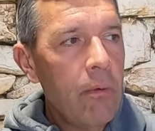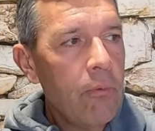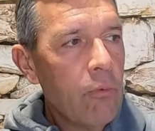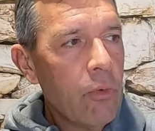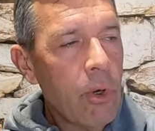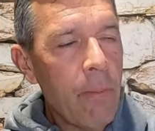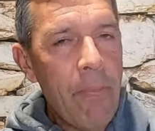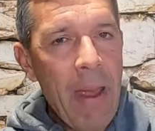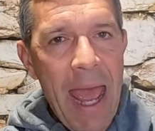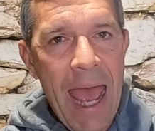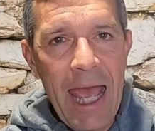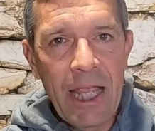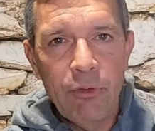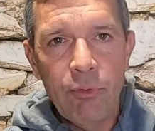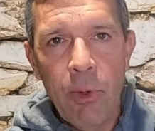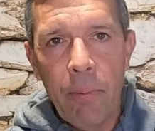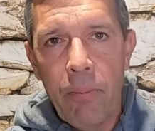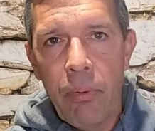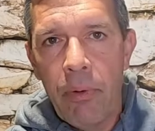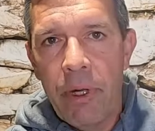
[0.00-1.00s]
where bass
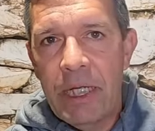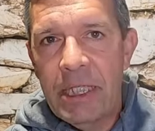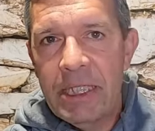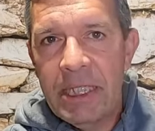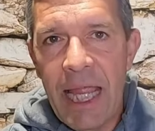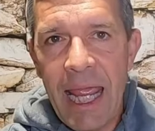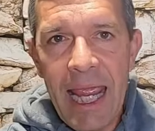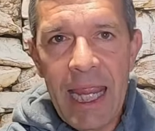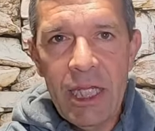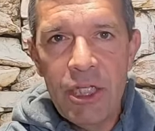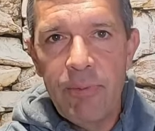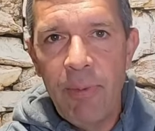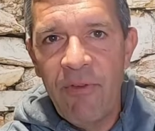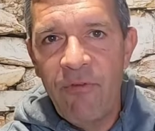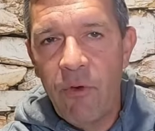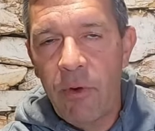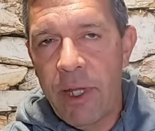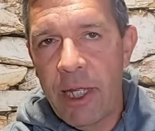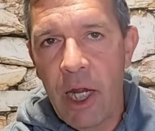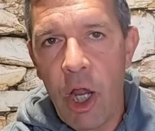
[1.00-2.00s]
will pre-stage
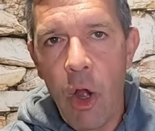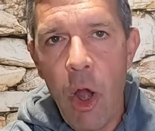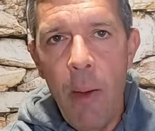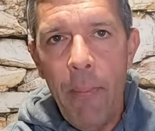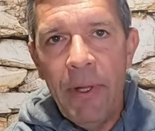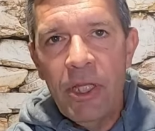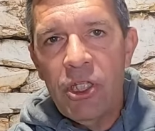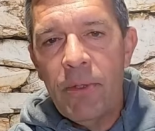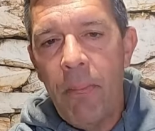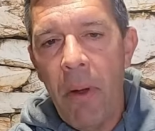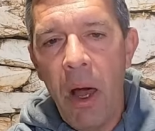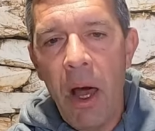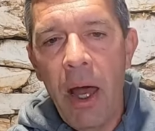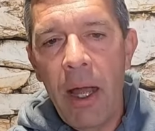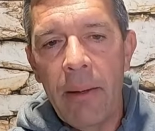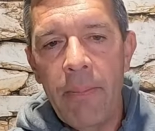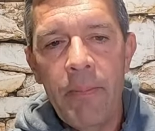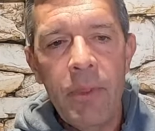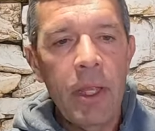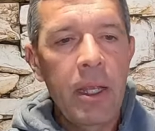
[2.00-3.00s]
before they go up and
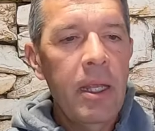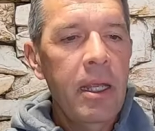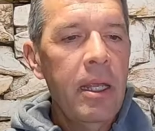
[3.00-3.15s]
spawn.